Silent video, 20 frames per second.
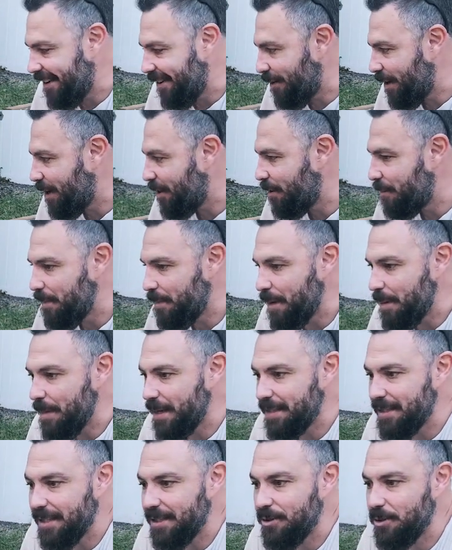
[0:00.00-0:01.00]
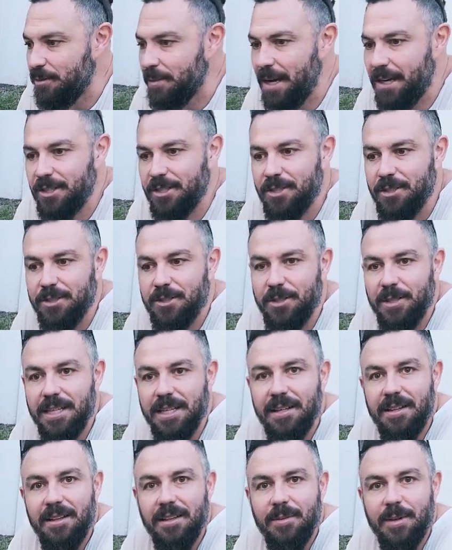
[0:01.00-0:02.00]
We couldn't be mixing too much or too
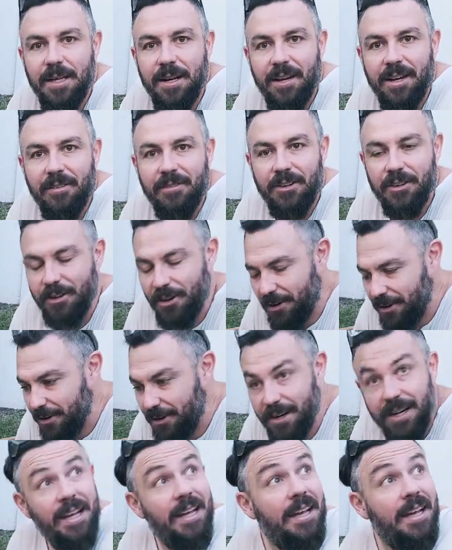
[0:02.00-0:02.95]
little. We don't even know.